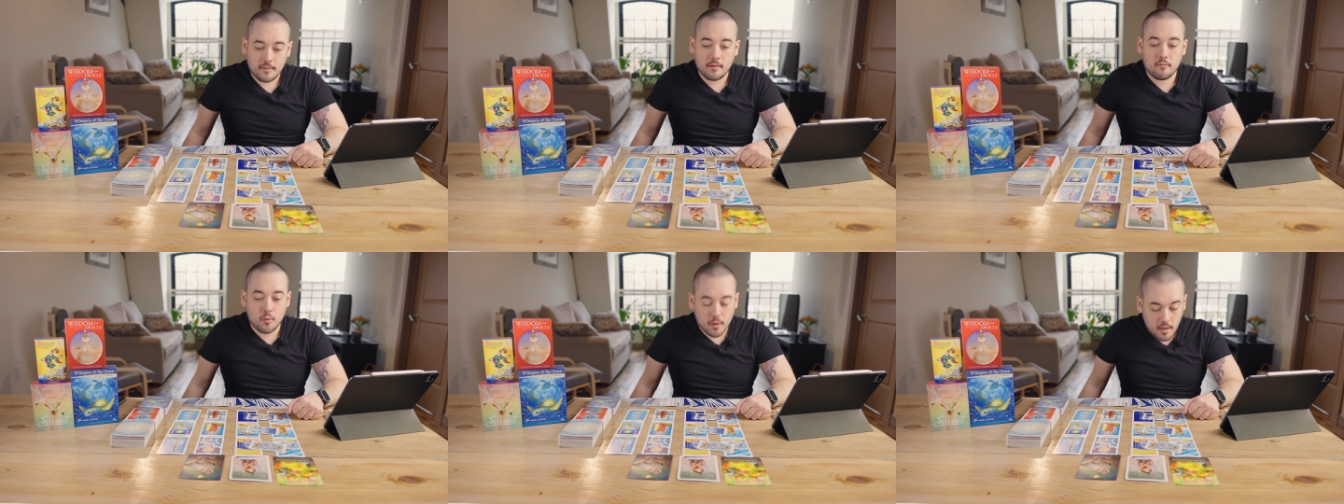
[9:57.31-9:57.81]

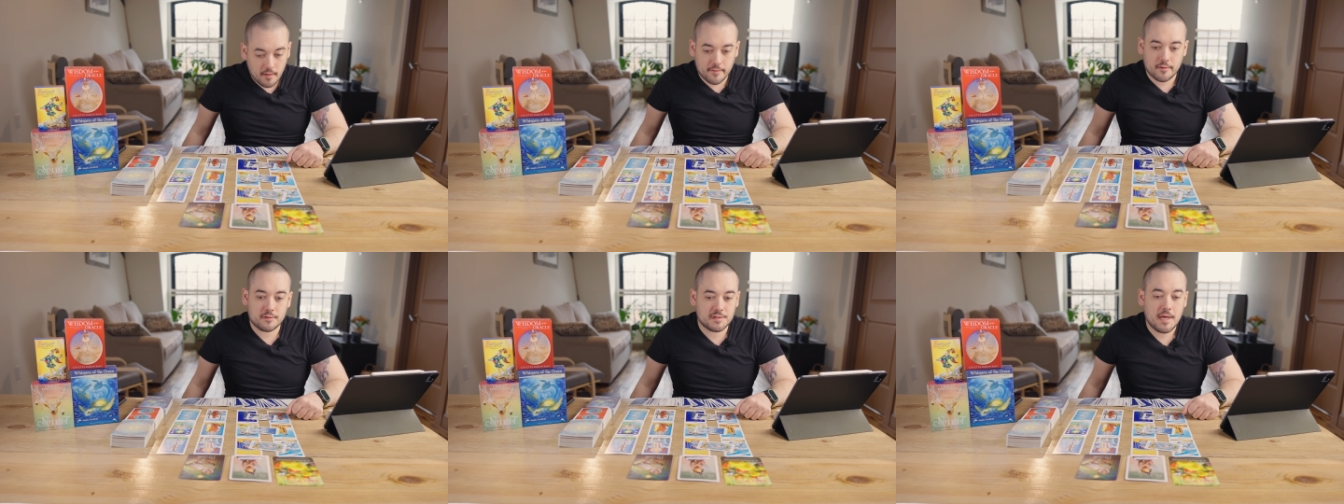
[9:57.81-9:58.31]
For
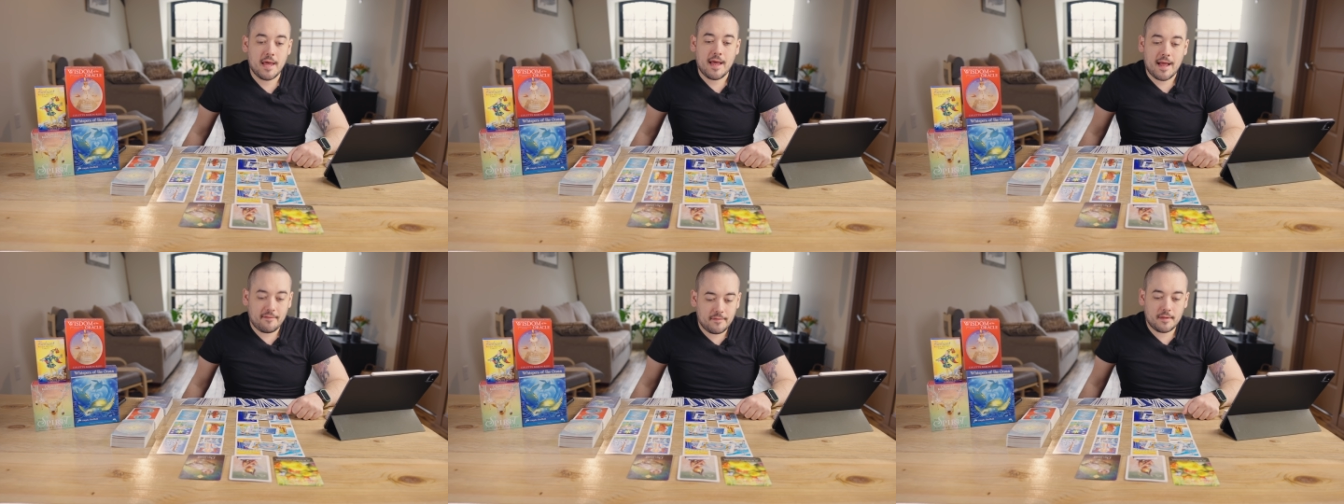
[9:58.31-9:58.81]
others,
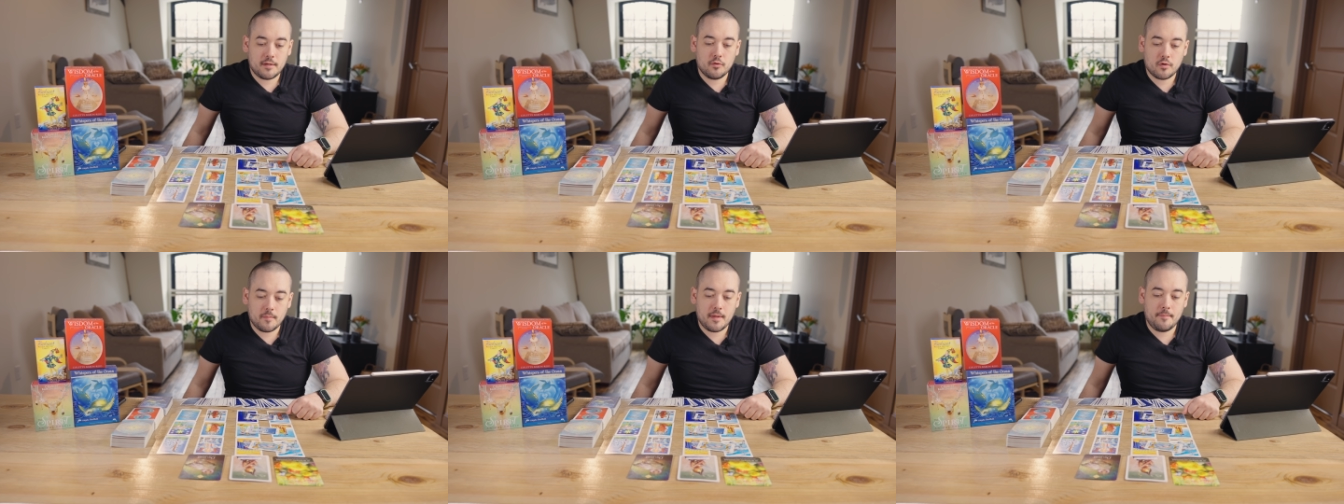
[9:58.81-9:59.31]
I feel like you
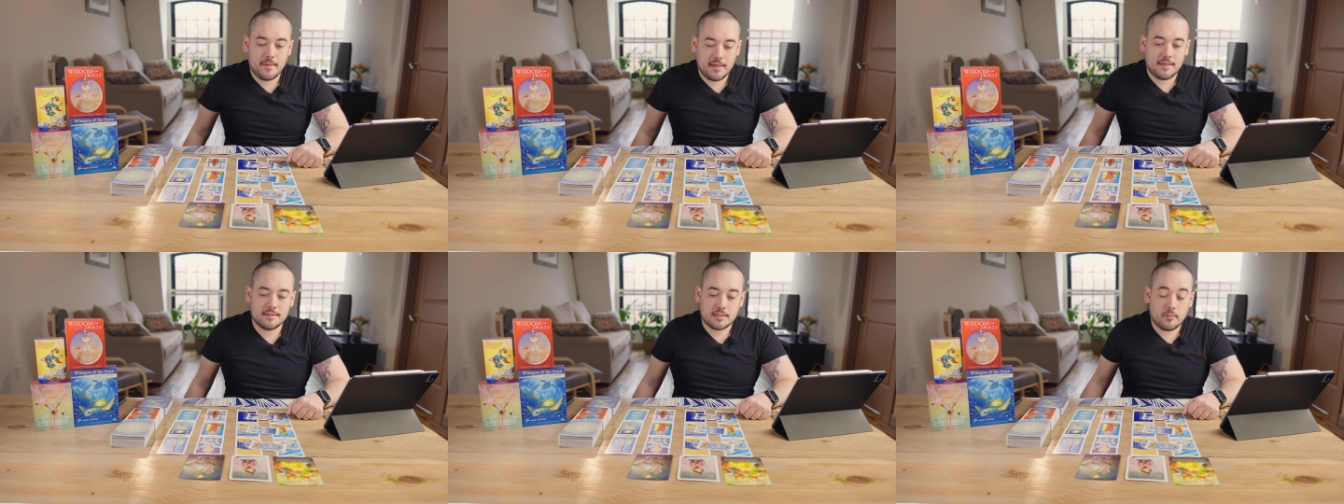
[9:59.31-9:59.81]
could be
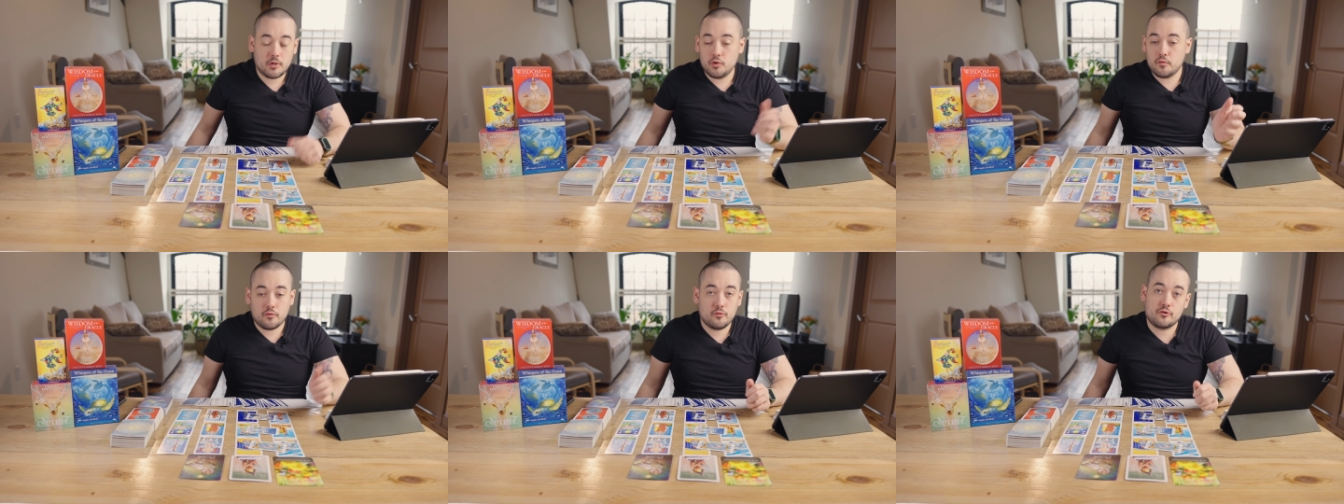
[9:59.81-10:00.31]
meeting someone
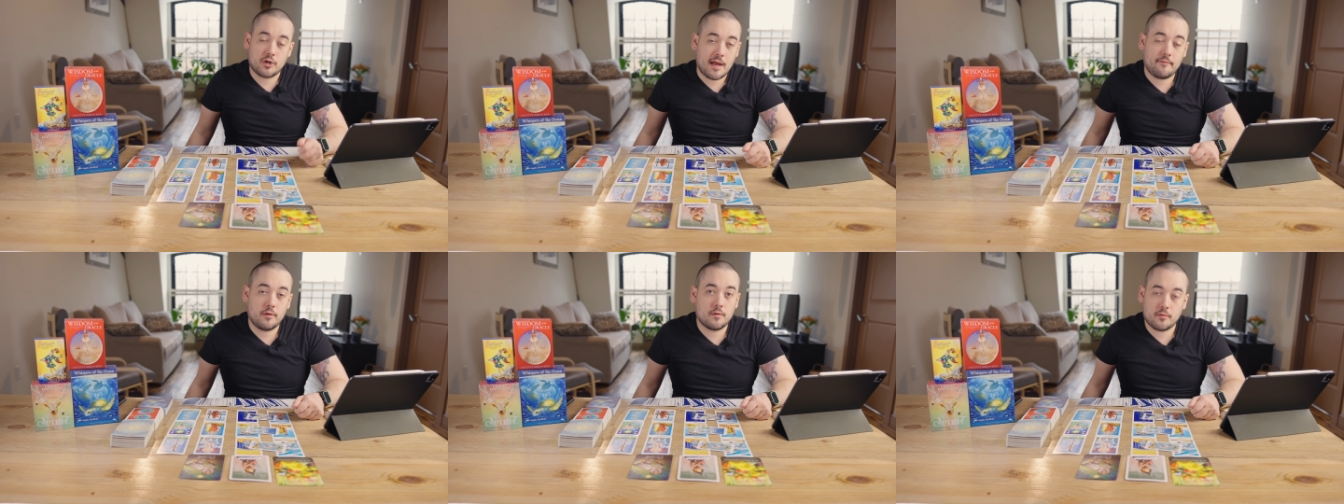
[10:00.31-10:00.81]
new through
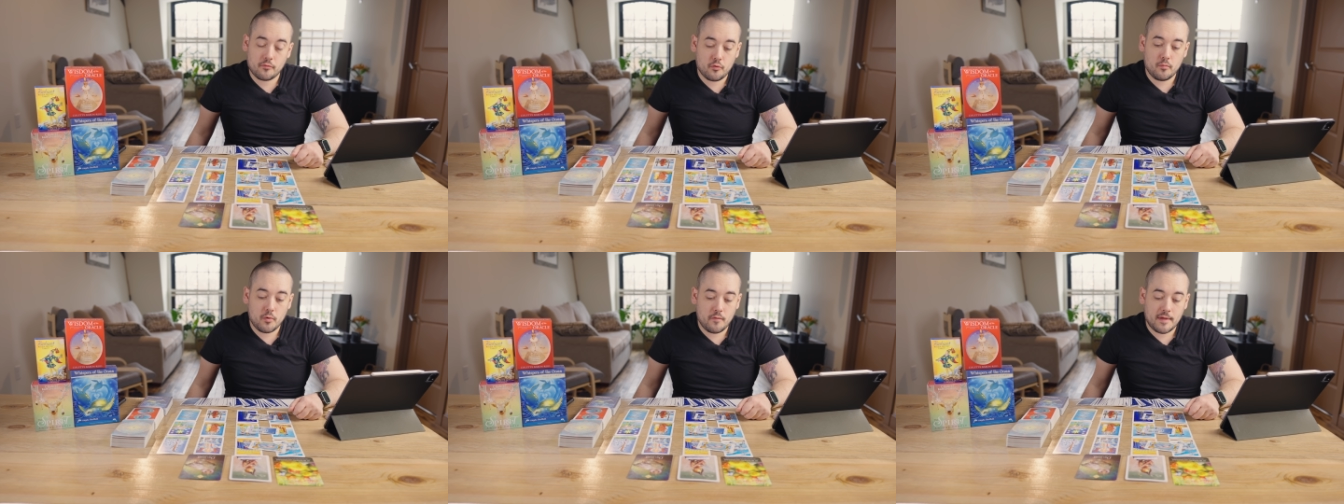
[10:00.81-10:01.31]
travel or through
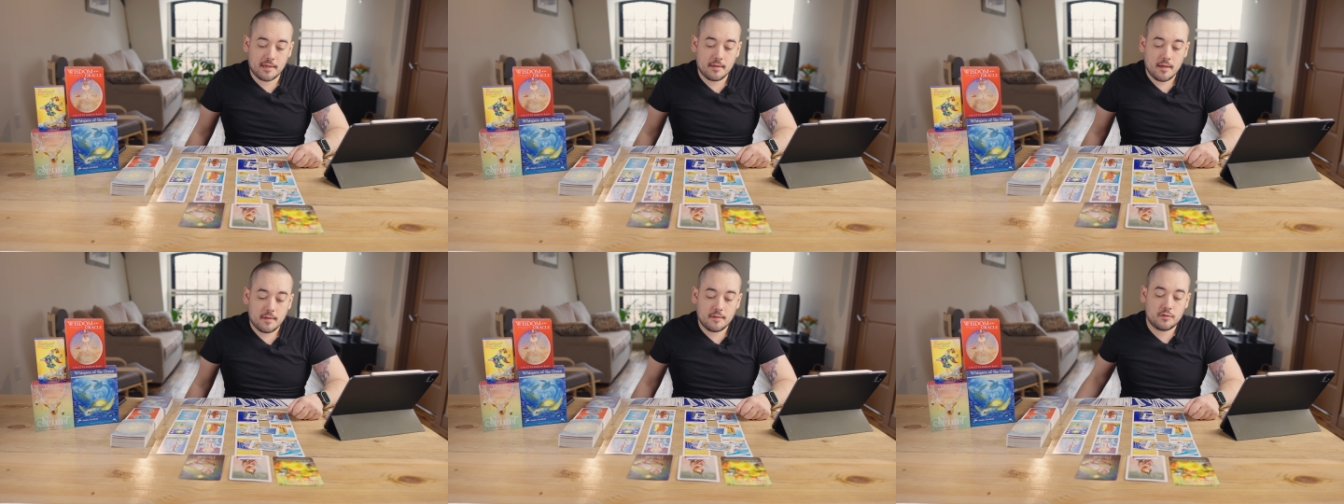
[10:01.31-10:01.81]
moving.
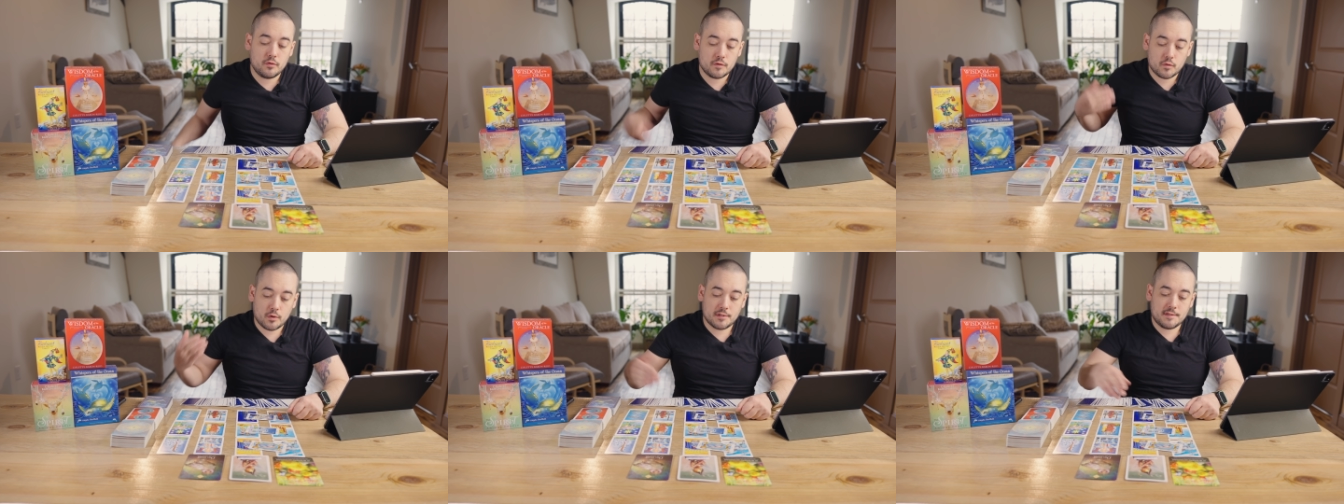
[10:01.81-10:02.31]
The Two of
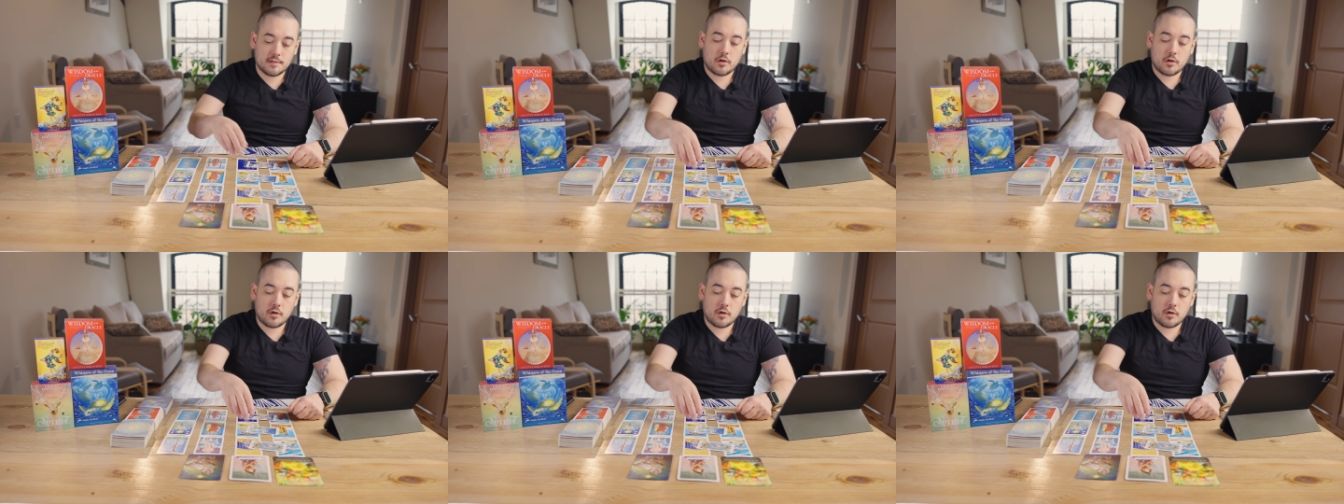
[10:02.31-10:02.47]
Swords is a